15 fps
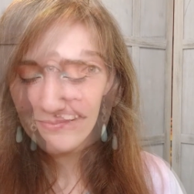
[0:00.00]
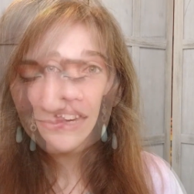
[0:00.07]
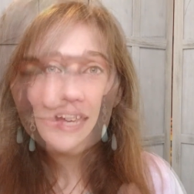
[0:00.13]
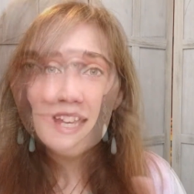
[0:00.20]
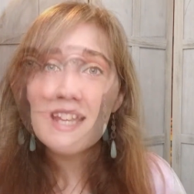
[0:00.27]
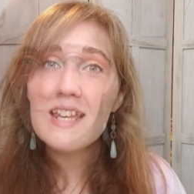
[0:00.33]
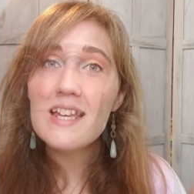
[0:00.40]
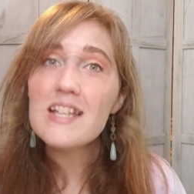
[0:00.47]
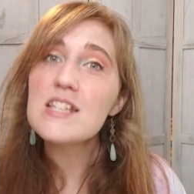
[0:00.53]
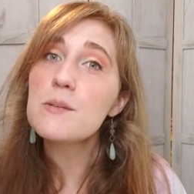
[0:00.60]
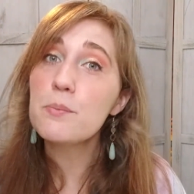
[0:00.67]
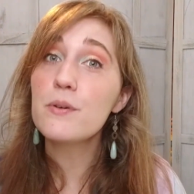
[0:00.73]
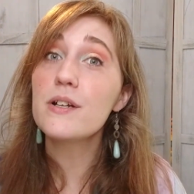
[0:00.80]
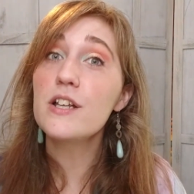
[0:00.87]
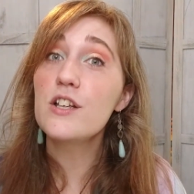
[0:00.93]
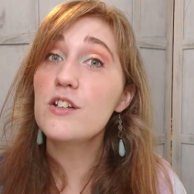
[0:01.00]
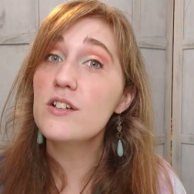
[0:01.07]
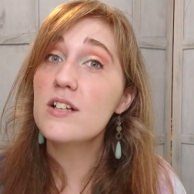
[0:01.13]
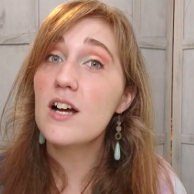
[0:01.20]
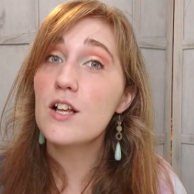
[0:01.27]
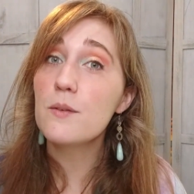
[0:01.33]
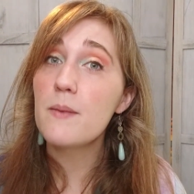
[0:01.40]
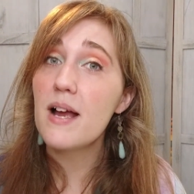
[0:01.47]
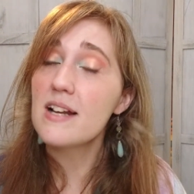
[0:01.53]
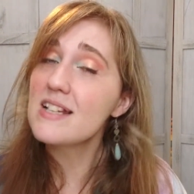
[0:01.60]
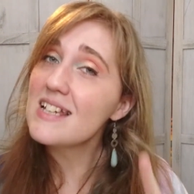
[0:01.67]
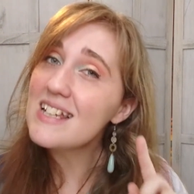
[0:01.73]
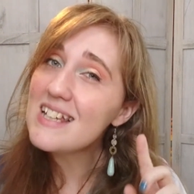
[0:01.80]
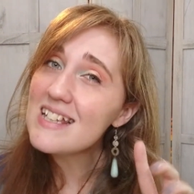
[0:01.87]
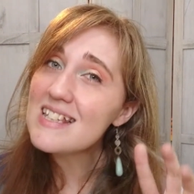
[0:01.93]
It is a pretty good color match.
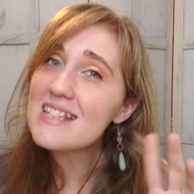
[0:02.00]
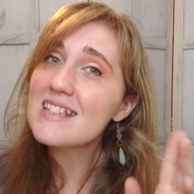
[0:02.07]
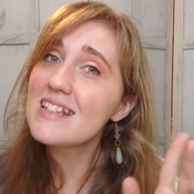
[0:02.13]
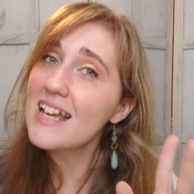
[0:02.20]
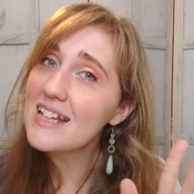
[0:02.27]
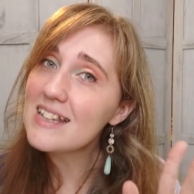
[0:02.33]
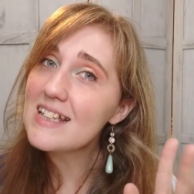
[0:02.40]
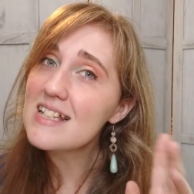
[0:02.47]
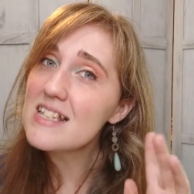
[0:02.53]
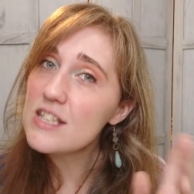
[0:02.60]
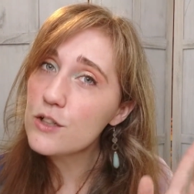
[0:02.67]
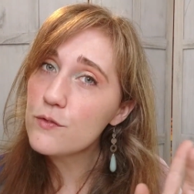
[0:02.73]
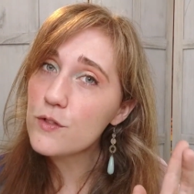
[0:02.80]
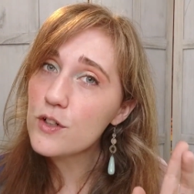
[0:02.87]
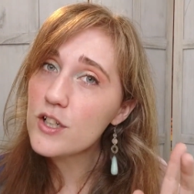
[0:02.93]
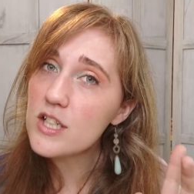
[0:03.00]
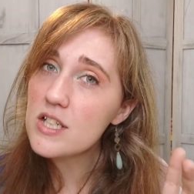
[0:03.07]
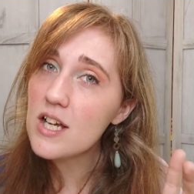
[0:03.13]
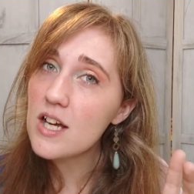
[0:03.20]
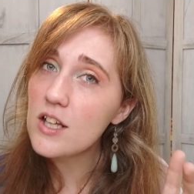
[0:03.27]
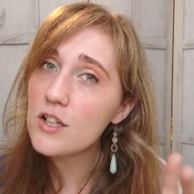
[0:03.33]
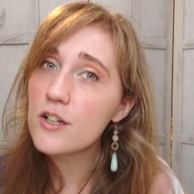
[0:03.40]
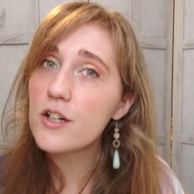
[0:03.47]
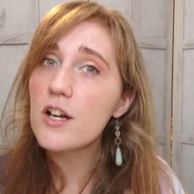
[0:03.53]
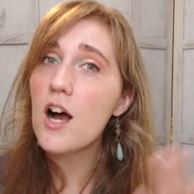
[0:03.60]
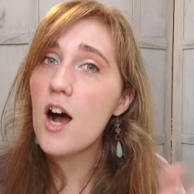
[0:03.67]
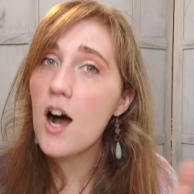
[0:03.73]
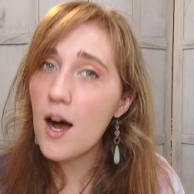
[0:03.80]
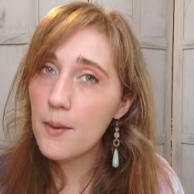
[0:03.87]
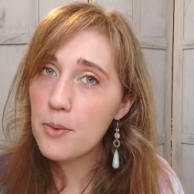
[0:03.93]
It is slightly silverish color
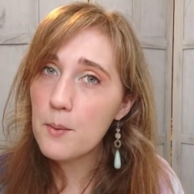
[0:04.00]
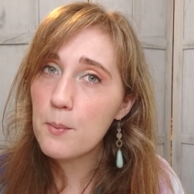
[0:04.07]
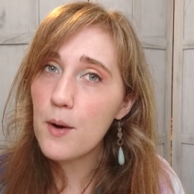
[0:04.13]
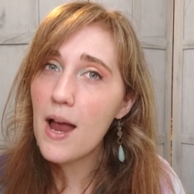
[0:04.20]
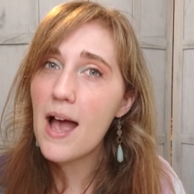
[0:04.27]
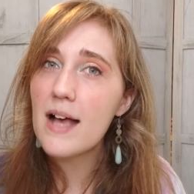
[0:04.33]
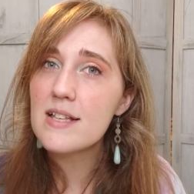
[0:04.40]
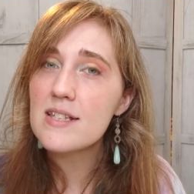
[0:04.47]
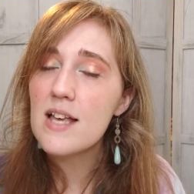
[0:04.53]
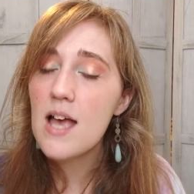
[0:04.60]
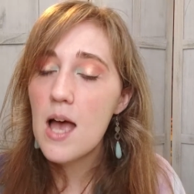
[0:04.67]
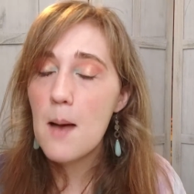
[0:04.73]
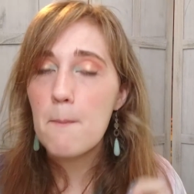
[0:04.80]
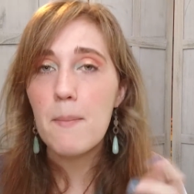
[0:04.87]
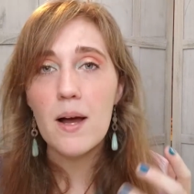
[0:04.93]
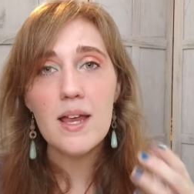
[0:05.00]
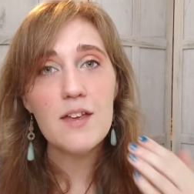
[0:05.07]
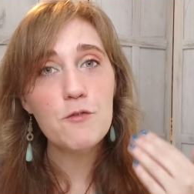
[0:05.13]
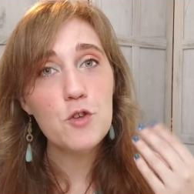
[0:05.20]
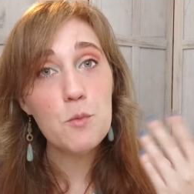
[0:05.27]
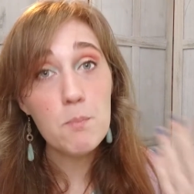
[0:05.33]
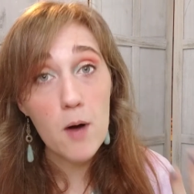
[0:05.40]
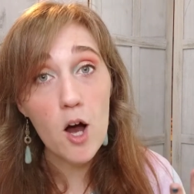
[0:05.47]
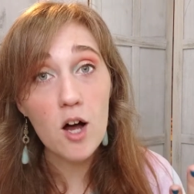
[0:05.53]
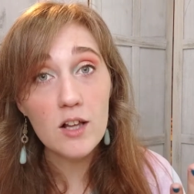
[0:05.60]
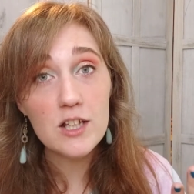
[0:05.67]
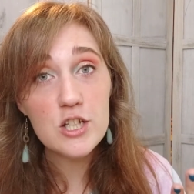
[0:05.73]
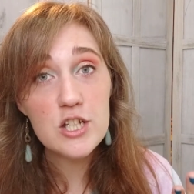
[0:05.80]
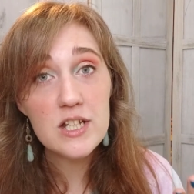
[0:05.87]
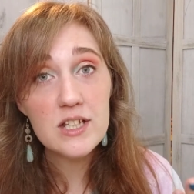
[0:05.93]
on the brass, but if you
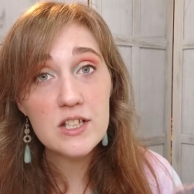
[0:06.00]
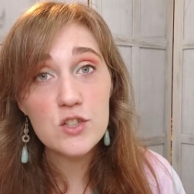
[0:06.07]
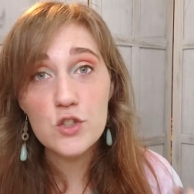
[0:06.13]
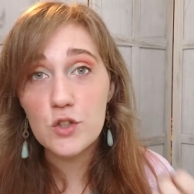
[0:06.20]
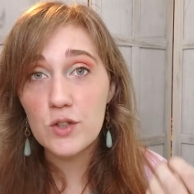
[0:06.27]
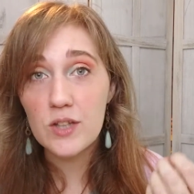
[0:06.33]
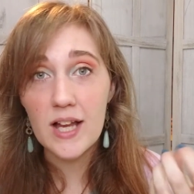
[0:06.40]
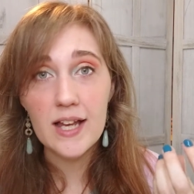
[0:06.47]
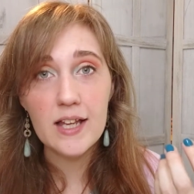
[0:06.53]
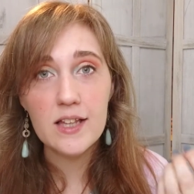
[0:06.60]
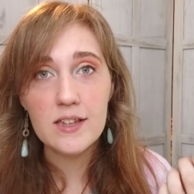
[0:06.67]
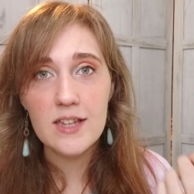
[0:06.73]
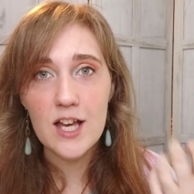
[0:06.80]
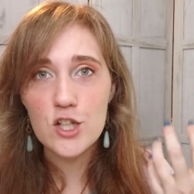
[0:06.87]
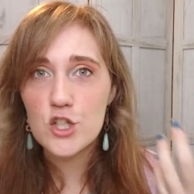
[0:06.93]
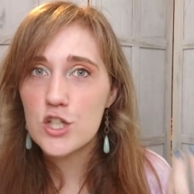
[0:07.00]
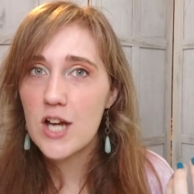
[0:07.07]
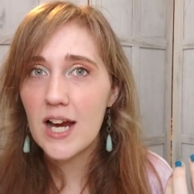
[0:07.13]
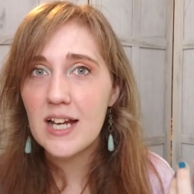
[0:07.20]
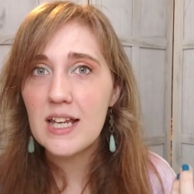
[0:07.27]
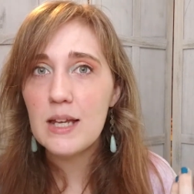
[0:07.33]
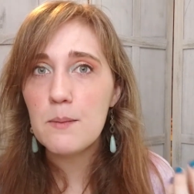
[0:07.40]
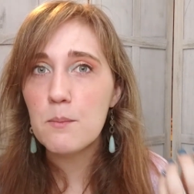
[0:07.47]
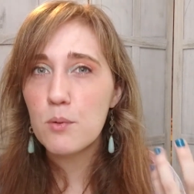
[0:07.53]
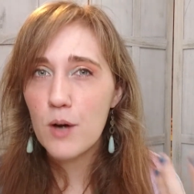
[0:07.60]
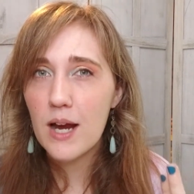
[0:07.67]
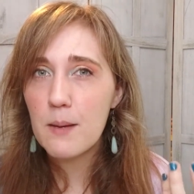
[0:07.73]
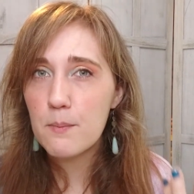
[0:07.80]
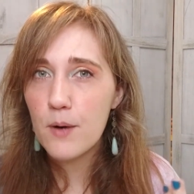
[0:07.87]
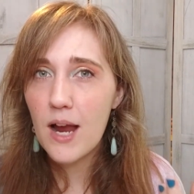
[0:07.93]
polish it to like that shiny,
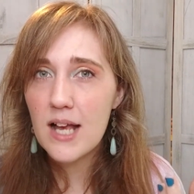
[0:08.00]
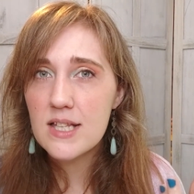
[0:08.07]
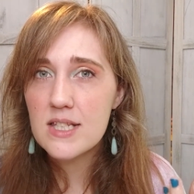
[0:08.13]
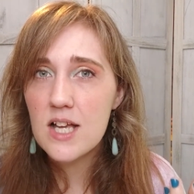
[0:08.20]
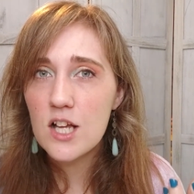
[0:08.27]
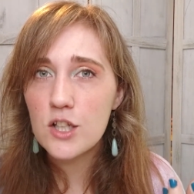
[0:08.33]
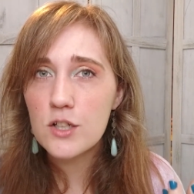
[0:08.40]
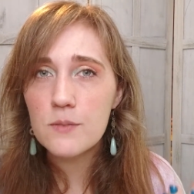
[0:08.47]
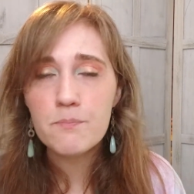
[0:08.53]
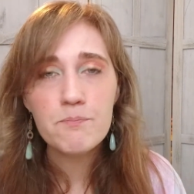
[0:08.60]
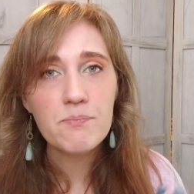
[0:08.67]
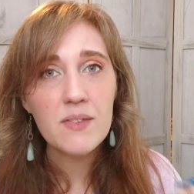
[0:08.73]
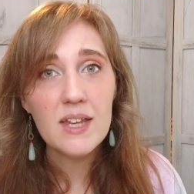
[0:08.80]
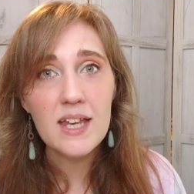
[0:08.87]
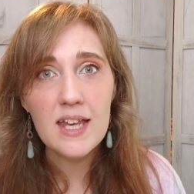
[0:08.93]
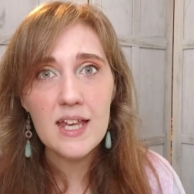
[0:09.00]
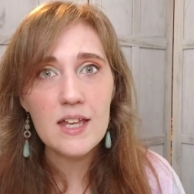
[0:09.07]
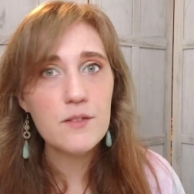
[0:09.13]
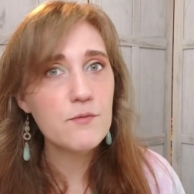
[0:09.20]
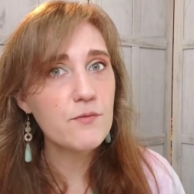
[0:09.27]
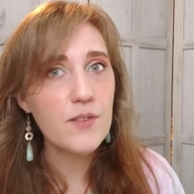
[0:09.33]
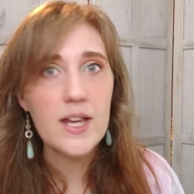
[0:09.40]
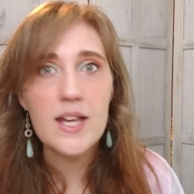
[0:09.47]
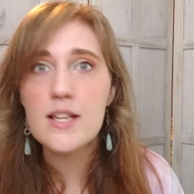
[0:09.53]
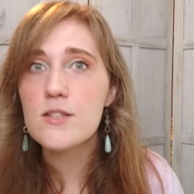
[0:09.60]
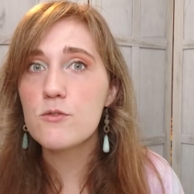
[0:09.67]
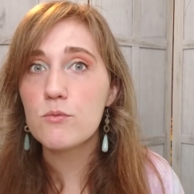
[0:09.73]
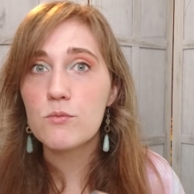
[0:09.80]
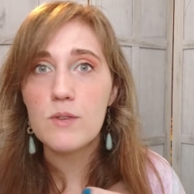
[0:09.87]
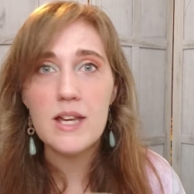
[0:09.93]
bright brass color, it
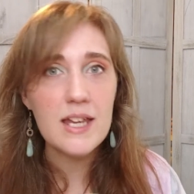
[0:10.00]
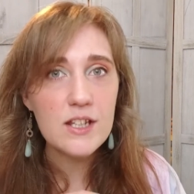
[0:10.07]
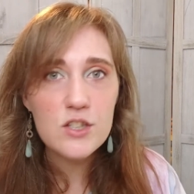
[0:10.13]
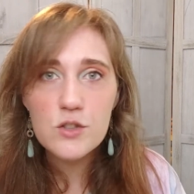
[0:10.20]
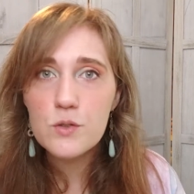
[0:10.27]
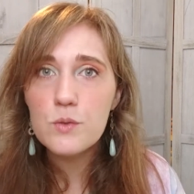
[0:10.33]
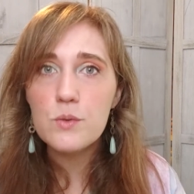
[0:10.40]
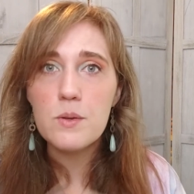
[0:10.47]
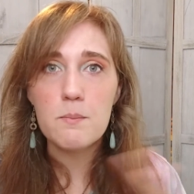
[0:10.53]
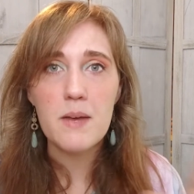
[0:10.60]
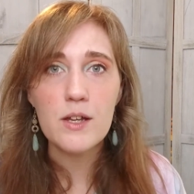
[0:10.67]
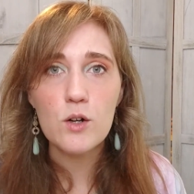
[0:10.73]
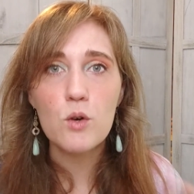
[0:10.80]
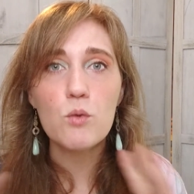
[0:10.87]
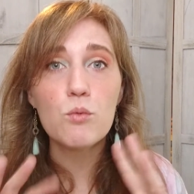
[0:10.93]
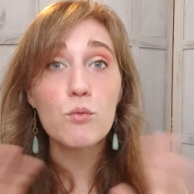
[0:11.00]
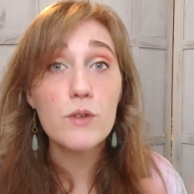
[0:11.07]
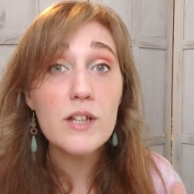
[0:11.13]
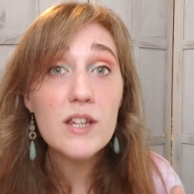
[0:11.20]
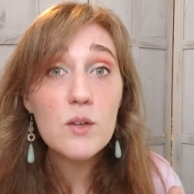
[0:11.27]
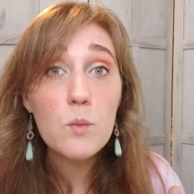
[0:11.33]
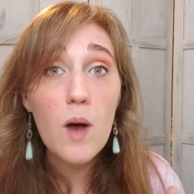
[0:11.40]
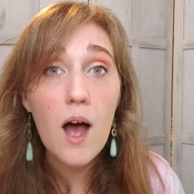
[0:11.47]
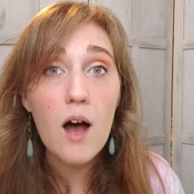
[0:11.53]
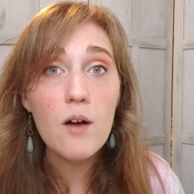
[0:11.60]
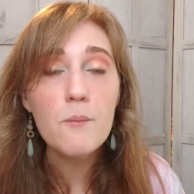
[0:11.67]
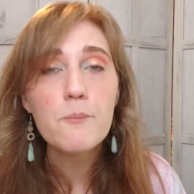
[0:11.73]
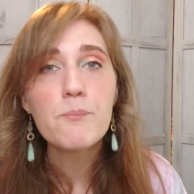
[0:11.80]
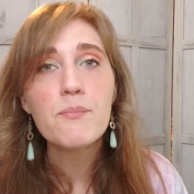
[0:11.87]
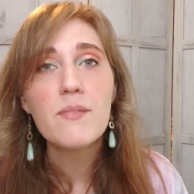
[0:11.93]
fades into the metal really well.